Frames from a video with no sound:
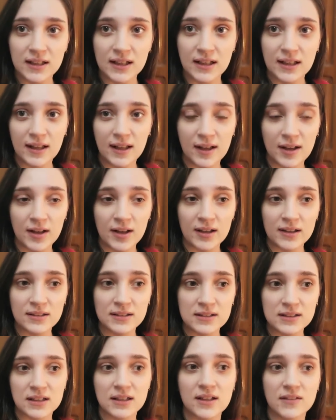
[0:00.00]

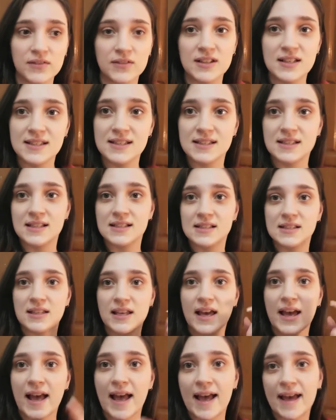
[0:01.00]
And if this is
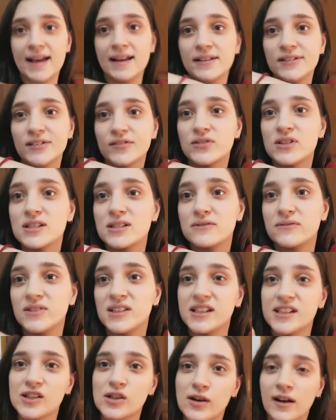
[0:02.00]
the end of this
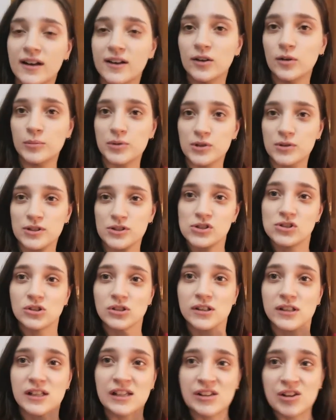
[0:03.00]
video, I hope you
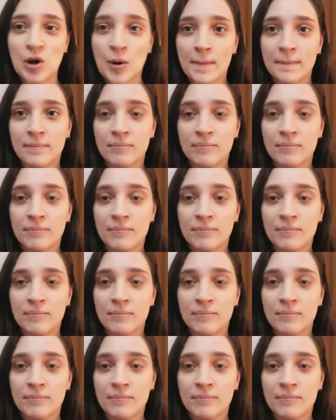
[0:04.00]
enjoyed